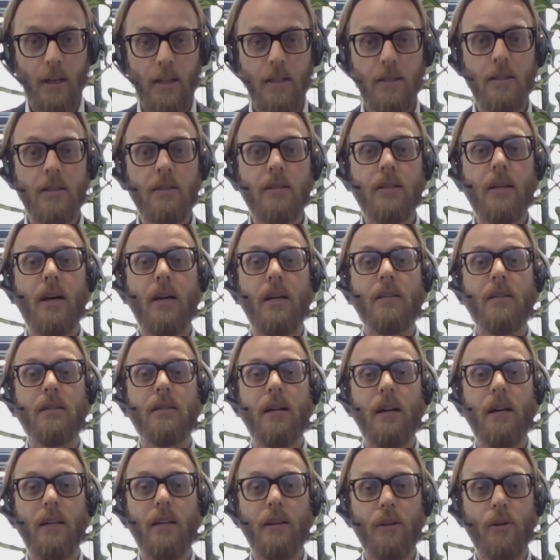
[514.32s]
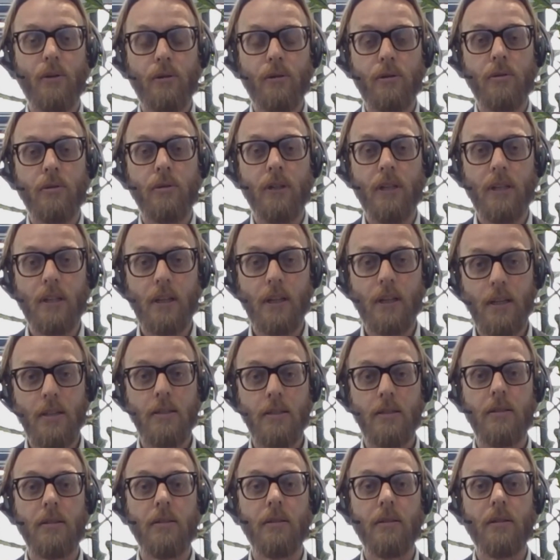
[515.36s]
increase the size and also
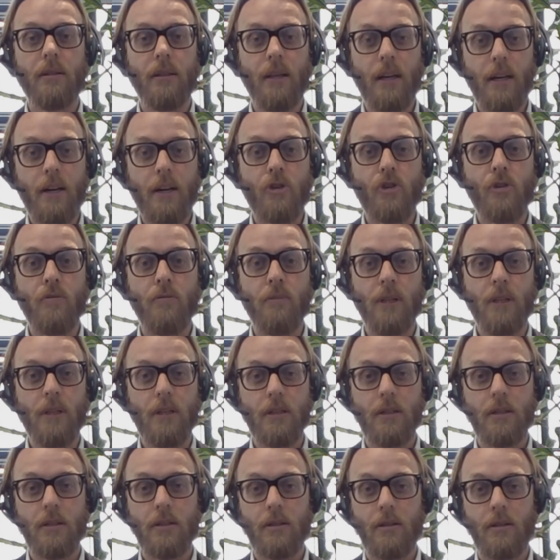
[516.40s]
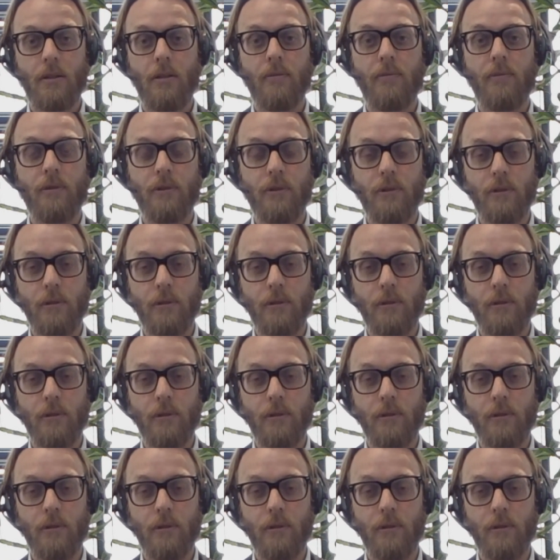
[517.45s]
increase the energy mix